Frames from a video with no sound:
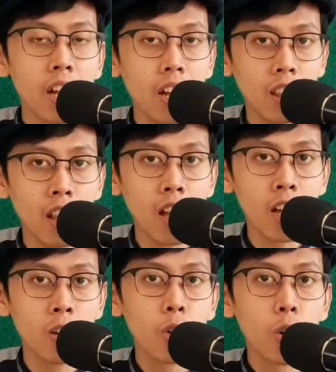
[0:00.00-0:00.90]

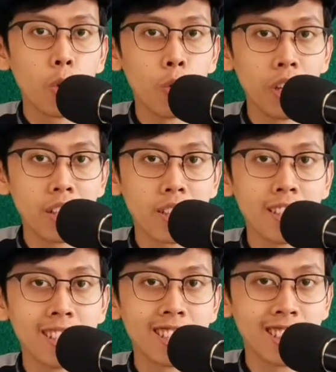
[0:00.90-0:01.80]
along with
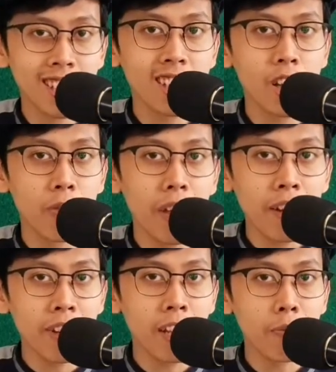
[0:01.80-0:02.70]
the study of
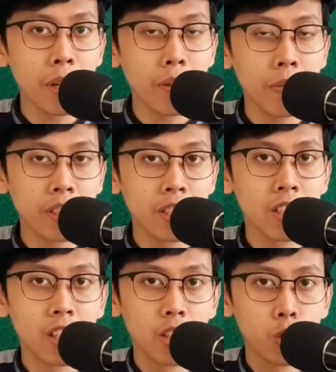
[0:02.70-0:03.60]
area and
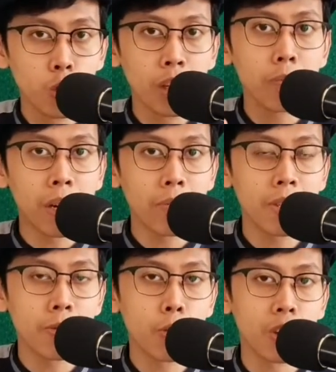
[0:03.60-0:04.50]
perimeter during
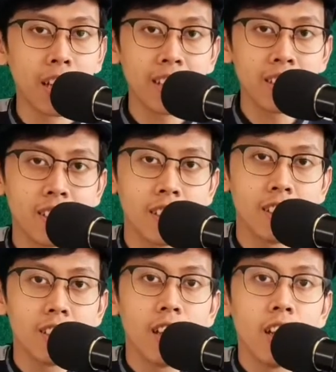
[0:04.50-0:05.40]
Primary 4, that
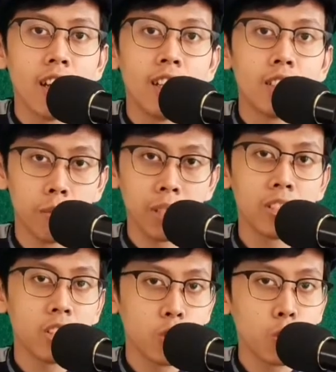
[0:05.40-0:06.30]
in
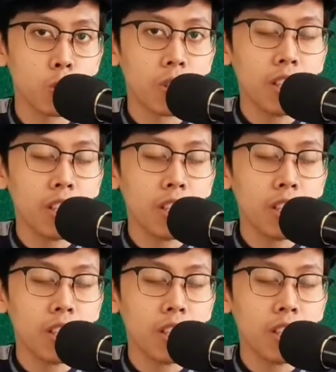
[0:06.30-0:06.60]
semester 2.